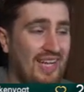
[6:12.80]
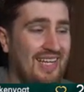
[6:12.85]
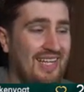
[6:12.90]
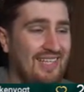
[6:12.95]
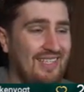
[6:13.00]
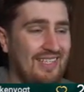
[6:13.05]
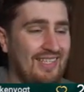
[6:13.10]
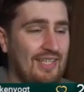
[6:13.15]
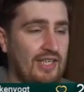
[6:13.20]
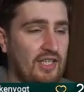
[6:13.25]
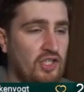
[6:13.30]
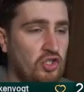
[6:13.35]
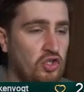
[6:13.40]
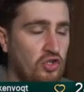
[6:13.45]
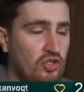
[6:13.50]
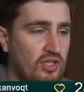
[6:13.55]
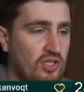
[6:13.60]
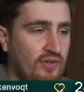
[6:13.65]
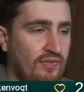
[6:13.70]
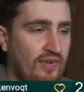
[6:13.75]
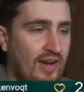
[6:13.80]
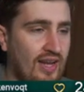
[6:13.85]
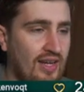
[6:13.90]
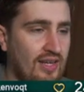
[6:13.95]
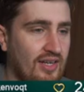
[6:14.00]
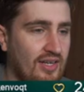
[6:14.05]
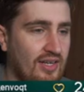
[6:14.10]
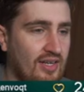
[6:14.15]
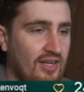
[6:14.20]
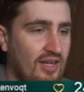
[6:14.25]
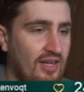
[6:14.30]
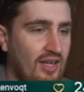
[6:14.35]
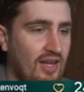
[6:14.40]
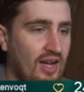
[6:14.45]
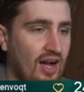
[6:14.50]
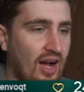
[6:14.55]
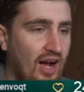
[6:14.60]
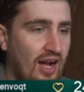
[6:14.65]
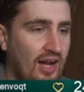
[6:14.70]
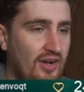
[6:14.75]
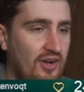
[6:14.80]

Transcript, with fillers: instantly good defending. I